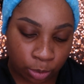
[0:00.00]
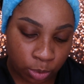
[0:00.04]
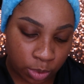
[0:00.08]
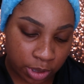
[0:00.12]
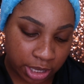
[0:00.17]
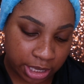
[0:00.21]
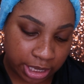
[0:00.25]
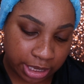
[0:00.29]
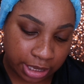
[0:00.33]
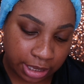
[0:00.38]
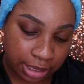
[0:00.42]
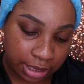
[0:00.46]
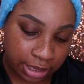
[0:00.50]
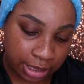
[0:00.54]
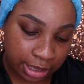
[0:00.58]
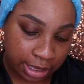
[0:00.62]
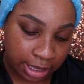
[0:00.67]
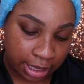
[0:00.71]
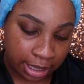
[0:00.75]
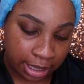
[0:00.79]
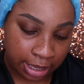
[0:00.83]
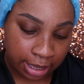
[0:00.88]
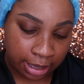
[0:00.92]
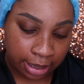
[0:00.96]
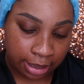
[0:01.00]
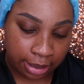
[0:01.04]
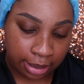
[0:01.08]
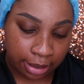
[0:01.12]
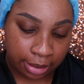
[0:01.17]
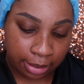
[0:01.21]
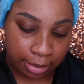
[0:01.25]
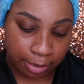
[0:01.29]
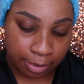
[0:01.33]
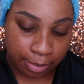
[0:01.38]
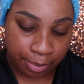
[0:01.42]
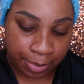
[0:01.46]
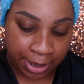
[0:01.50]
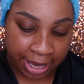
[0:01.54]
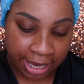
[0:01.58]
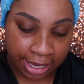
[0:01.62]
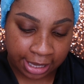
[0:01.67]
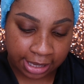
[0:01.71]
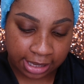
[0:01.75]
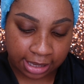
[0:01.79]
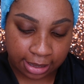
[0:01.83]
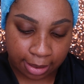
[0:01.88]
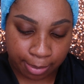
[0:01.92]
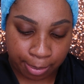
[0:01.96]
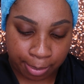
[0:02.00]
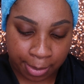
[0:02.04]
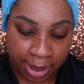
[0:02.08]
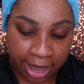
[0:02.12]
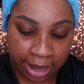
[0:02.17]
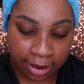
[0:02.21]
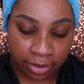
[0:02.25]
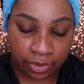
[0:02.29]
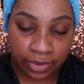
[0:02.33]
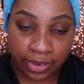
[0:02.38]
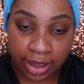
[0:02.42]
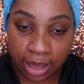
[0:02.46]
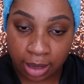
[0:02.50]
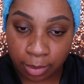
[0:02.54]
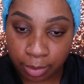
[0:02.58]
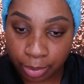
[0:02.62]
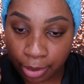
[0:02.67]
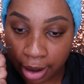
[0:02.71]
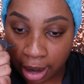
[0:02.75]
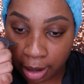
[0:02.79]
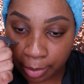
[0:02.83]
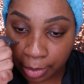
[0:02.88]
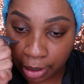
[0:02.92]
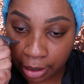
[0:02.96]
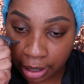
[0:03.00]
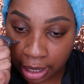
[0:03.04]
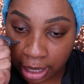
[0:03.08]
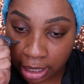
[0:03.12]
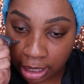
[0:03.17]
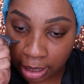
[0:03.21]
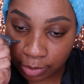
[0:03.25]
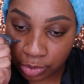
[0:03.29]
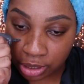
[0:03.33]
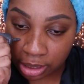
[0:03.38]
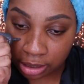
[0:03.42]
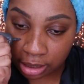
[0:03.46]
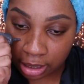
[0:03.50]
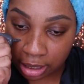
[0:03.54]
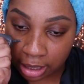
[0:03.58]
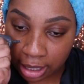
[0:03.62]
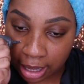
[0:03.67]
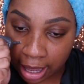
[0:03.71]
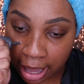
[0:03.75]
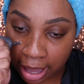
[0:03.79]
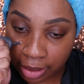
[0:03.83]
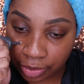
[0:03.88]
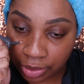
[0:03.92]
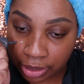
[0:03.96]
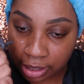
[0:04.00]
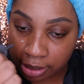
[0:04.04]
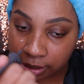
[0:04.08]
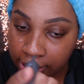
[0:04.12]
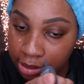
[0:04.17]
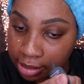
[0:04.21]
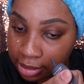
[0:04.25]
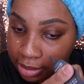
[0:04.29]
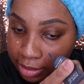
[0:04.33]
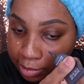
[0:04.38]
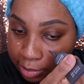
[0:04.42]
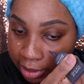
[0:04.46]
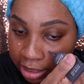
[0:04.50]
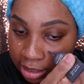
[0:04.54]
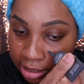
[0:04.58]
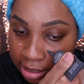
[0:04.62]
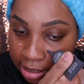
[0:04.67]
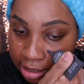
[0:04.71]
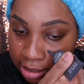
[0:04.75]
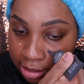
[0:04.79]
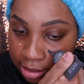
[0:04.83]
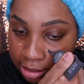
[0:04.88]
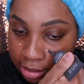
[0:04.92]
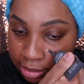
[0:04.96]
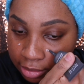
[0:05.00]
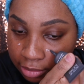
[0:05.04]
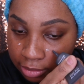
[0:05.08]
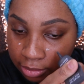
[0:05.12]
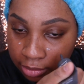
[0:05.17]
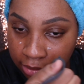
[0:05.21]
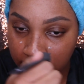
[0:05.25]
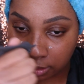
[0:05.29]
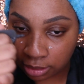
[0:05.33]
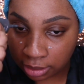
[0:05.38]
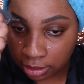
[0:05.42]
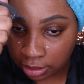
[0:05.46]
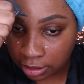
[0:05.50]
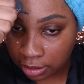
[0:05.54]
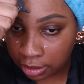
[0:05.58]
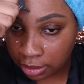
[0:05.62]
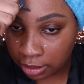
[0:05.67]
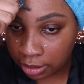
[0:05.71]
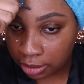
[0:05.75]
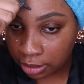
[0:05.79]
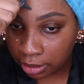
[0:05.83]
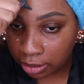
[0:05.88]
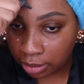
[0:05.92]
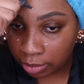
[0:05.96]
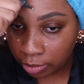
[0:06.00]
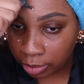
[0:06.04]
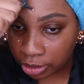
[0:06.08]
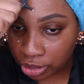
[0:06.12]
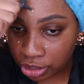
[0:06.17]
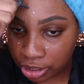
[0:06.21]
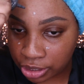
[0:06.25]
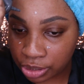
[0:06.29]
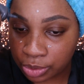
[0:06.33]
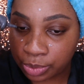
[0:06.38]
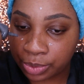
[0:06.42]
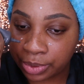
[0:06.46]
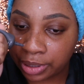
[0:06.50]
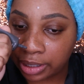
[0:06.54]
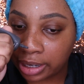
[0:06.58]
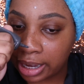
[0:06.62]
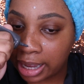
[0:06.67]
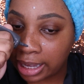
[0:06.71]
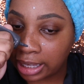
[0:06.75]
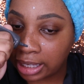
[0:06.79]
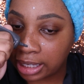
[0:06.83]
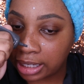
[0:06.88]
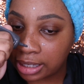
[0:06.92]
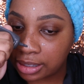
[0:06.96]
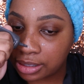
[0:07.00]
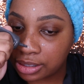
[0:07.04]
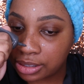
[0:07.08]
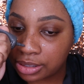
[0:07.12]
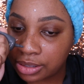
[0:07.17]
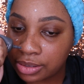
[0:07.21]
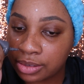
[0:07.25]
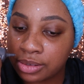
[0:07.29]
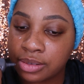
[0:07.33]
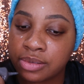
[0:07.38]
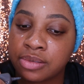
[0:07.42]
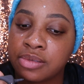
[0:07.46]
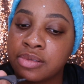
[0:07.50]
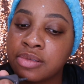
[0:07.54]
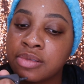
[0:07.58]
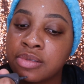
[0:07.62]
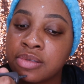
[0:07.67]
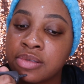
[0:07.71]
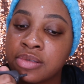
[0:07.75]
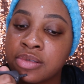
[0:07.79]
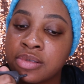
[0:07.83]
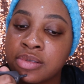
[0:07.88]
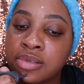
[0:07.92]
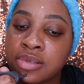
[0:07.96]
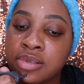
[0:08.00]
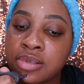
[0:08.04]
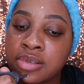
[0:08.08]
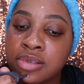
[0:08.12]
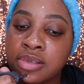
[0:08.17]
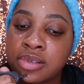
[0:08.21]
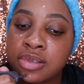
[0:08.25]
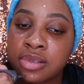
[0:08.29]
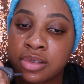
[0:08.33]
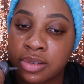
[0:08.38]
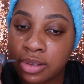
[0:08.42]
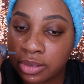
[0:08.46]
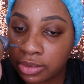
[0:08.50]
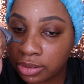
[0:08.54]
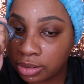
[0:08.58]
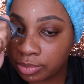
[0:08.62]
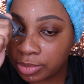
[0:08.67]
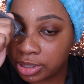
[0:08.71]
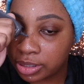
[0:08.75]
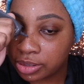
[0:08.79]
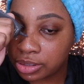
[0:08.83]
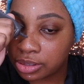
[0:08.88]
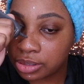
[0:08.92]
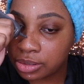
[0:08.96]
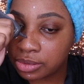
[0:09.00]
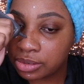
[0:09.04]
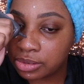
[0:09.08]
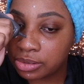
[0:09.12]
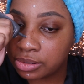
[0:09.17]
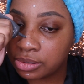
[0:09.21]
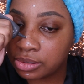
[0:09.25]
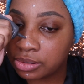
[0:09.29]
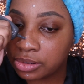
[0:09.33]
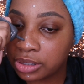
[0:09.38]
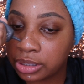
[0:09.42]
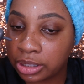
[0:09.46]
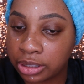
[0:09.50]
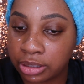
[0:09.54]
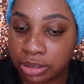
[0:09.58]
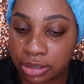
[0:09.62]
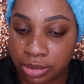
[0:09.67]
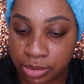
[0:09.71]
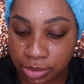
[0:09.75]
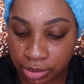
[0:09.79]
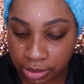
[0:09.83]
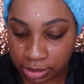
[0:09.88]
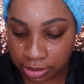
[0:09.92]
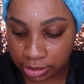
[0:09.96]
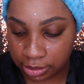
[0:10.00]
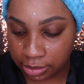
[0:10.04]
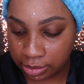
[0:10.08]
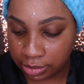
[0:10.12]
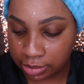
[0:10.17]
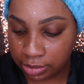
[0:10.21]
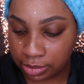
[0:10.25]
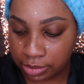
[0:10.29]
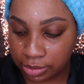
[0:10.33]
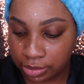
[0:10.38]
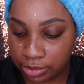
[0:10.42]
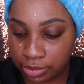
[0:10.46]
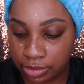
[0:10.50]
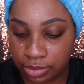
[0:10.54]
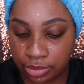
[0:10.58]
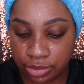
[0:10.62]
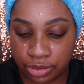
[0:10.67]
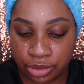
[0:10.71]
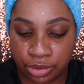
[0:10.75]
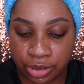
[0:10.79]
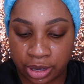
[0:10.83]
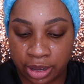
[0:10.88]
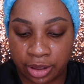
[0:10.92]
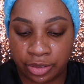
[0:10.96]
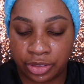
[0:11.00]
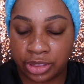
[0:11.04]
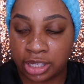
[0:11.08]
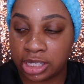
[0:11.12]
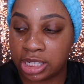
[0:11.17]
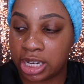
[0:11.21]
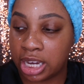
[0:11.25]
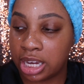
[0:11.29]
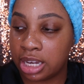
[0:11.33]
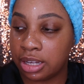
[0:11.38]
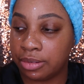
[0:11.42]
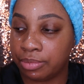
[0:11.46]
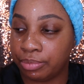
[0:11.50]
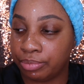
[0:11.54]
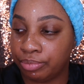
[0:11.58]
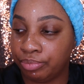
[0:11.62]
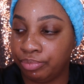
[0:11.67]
1 Base Mattifying Primer, and I'm just gonna add this to my T-zone, which is where I get the most oils throughout the day.